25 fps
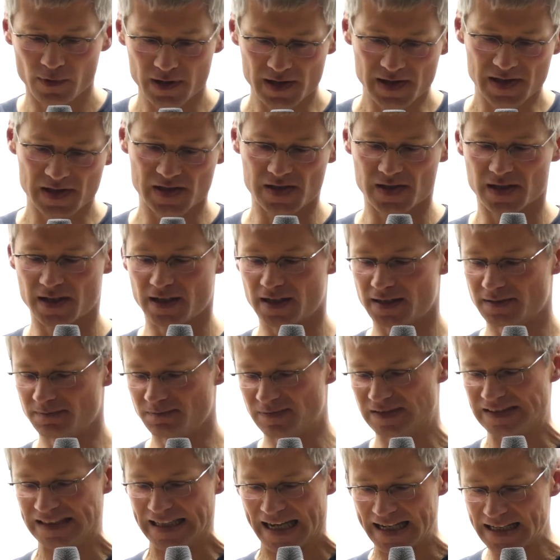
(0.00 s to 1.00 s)
with uh,
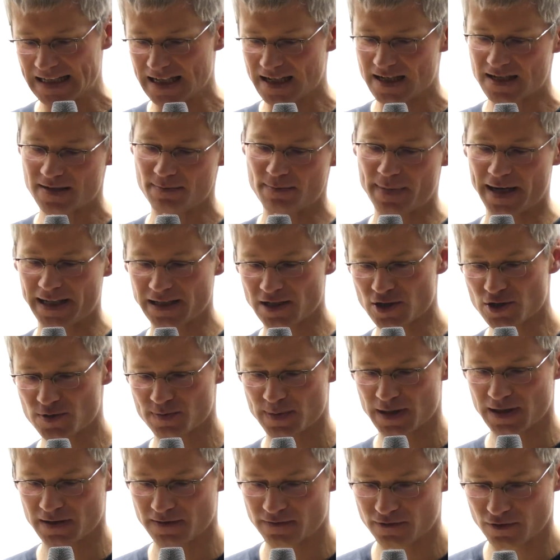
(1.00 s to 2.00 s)
data
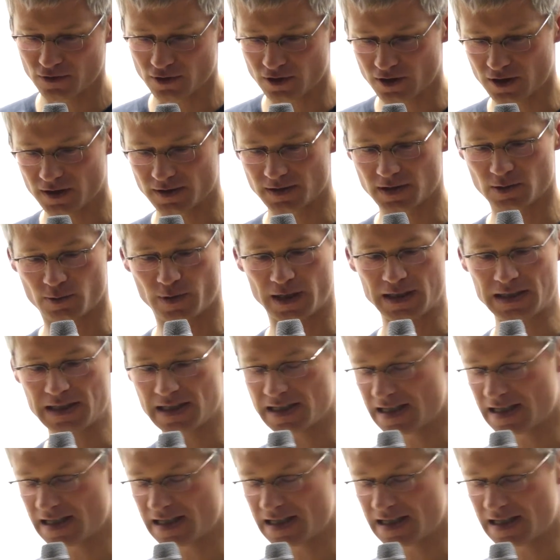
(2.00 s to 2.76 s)
management for twenty